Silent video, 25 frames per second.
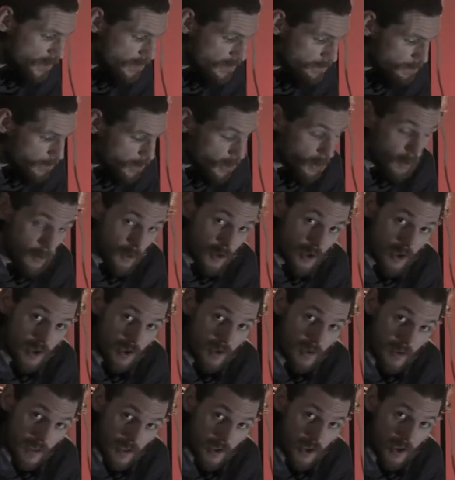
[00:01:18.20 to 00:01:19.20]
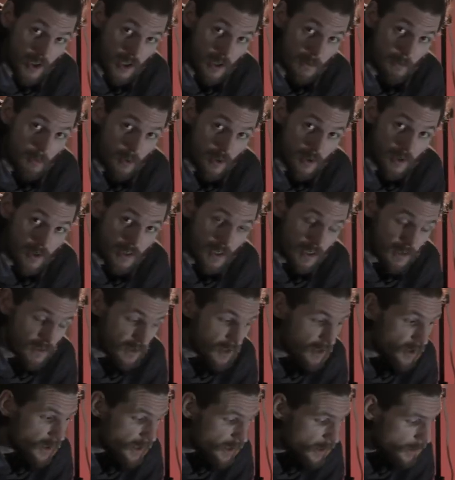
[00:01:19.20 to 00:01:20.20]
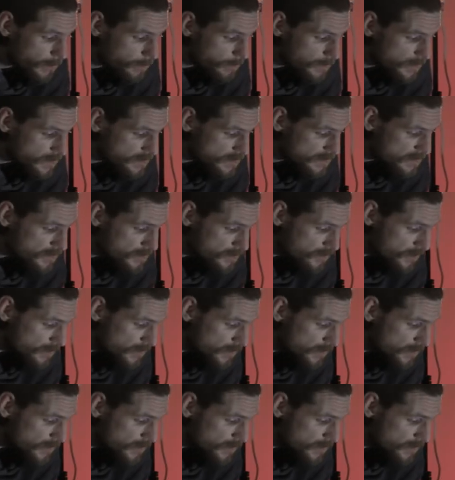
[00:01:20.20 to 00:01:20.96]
only part of this ship which does light up is the